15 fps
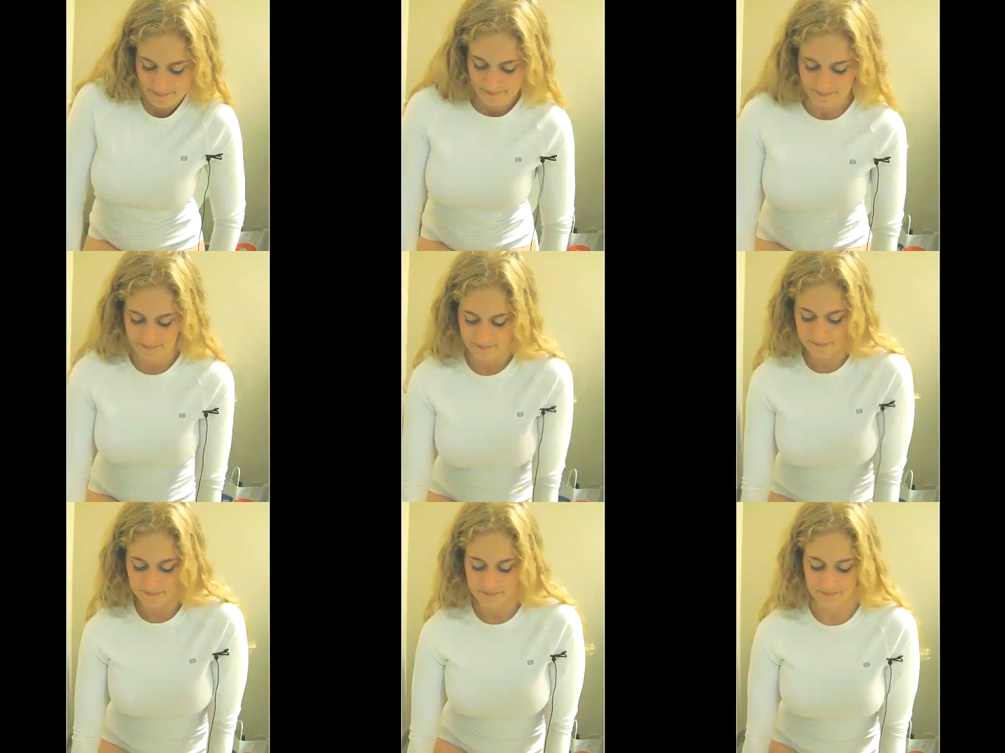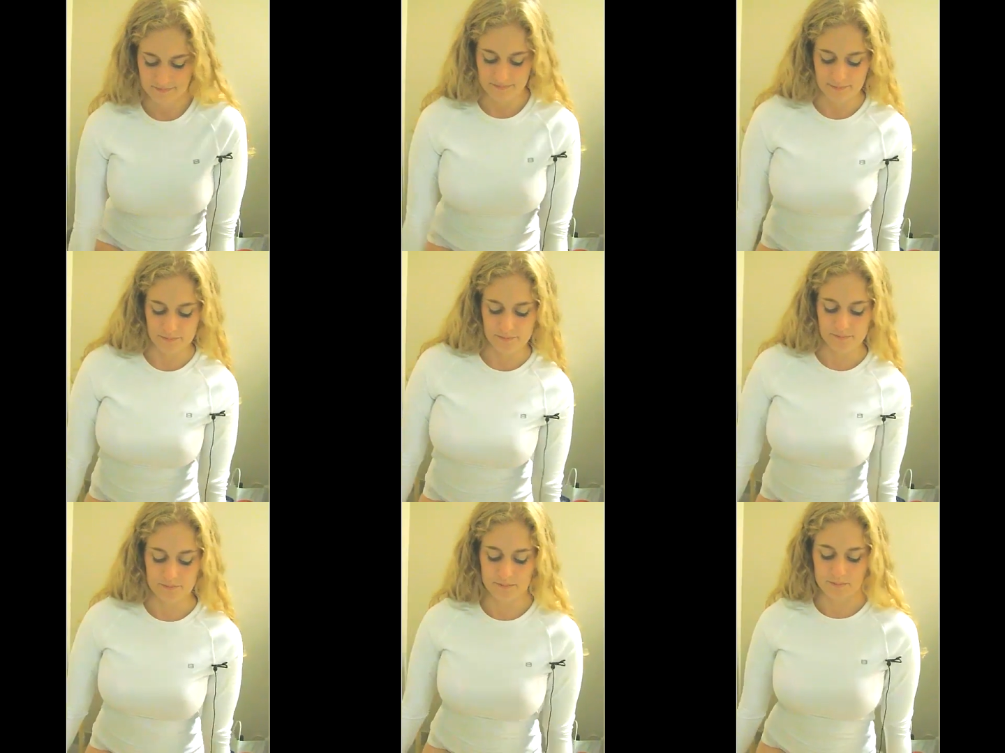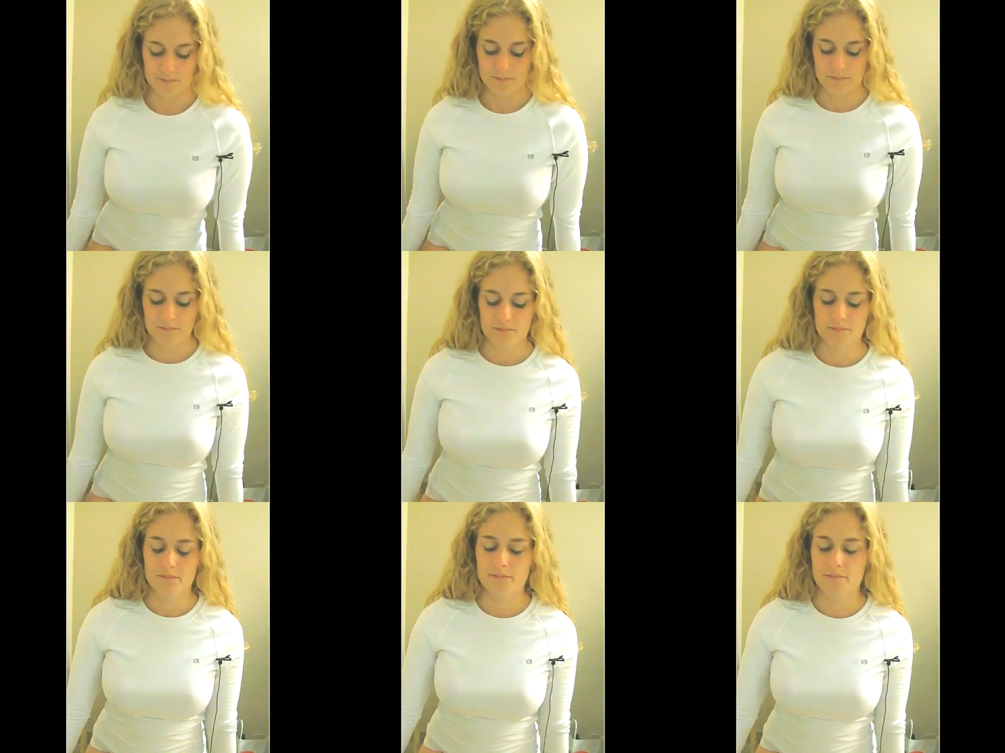
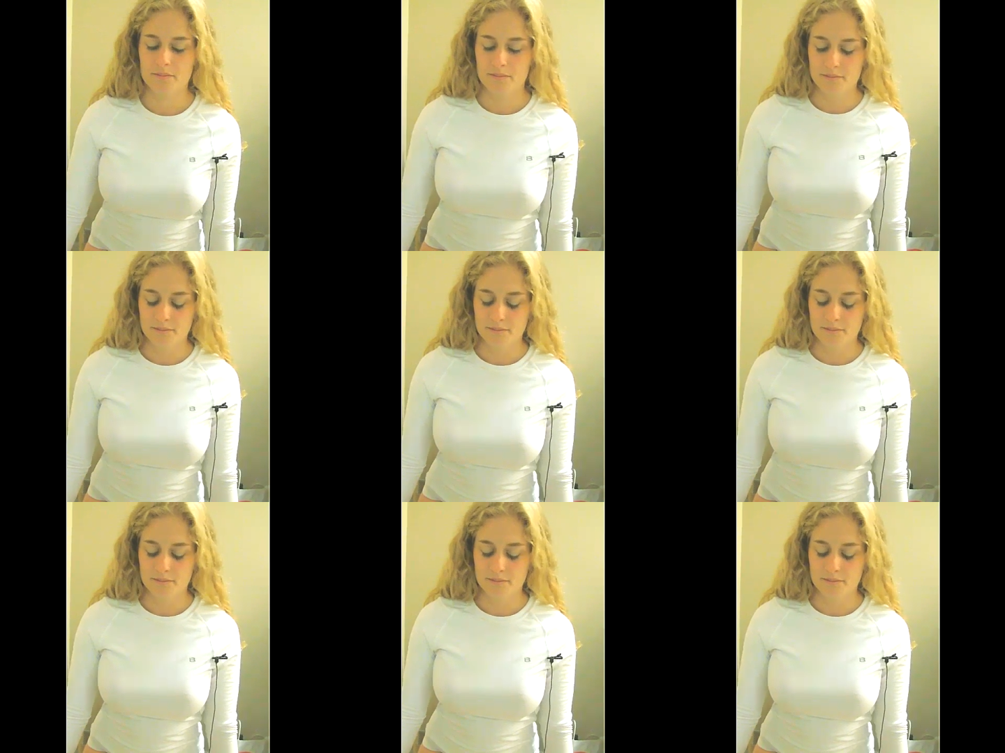No one is speaking in this clip.